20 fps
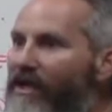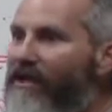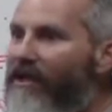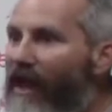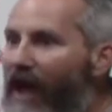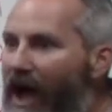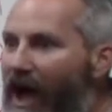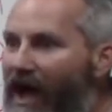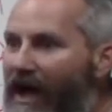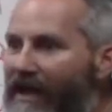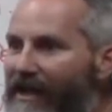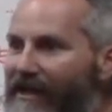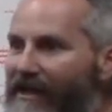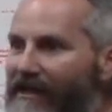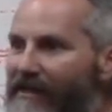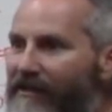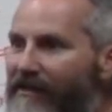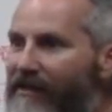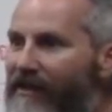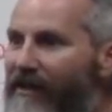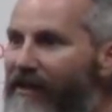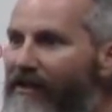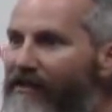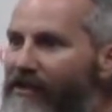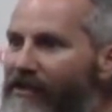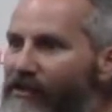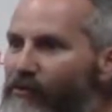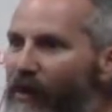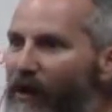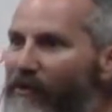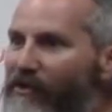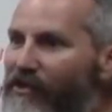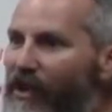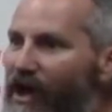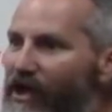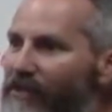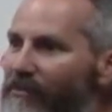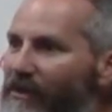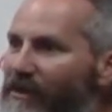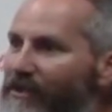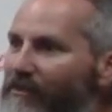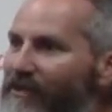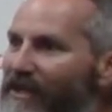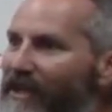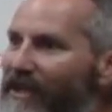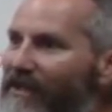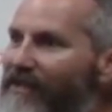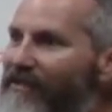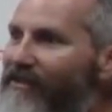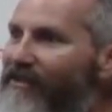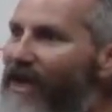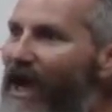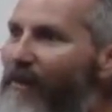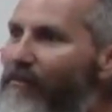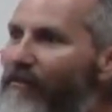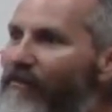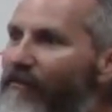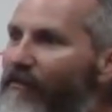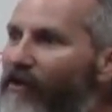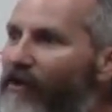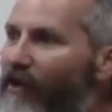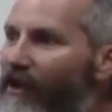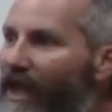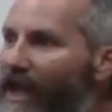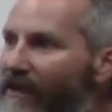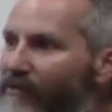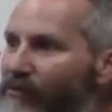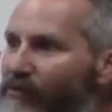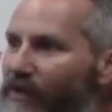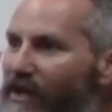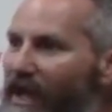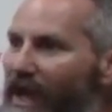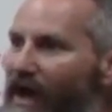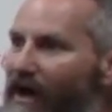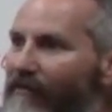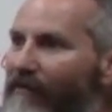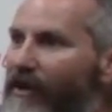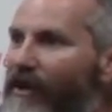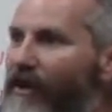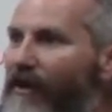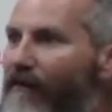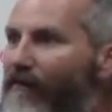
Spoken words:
lying? This is what we talked about at the beginning, the type of claims we have.